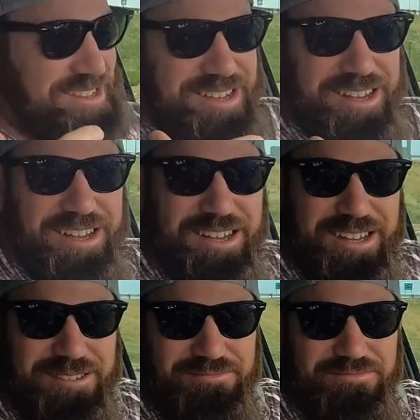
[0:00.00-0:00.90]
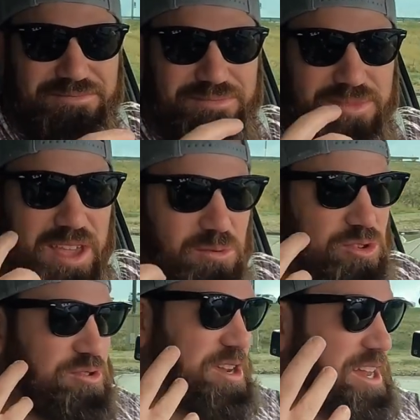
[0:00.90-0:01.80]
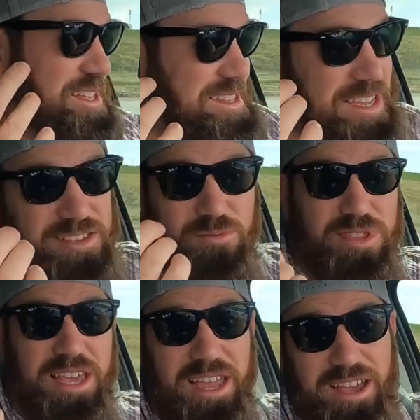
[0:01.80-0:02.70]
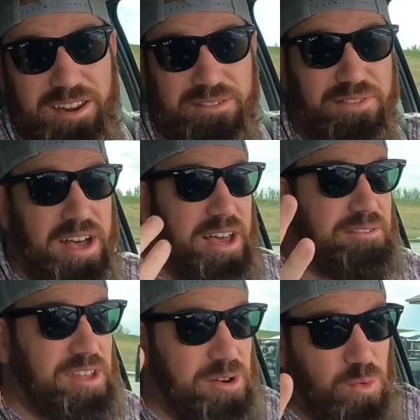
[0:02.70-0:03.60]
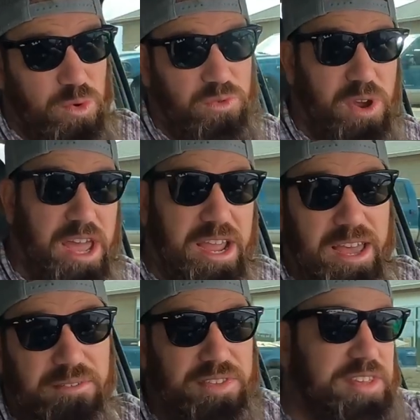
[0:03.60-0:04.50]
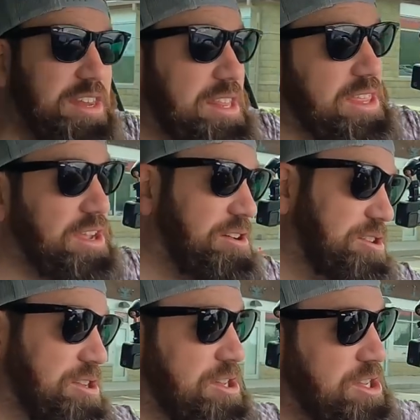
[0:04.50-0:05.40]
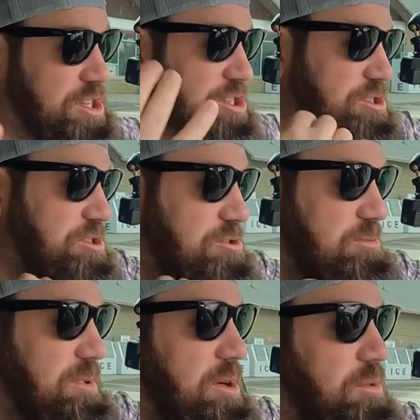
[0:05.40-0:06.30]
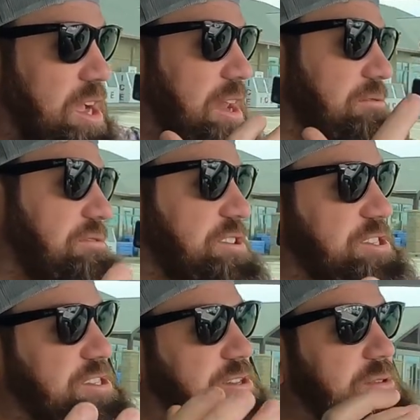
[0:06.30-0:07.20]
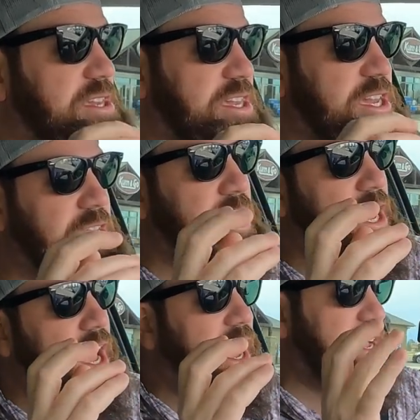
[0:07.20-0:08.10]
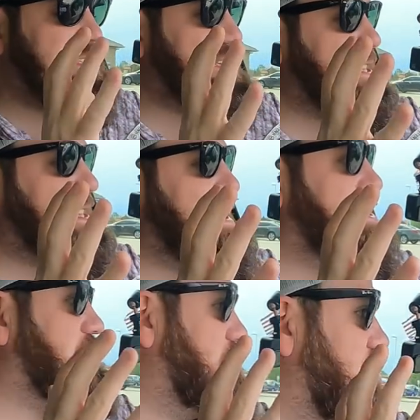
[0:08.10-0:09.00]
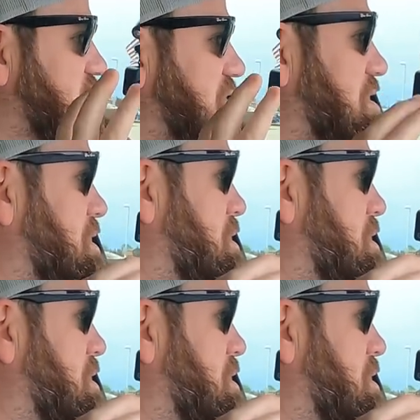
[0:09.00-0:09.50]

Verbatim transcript: uh, that we're doing a test with the IONIQ 5 and a roof rack. I haven't seen anything on YouTube about what kind of efficiency we can get. I did get the most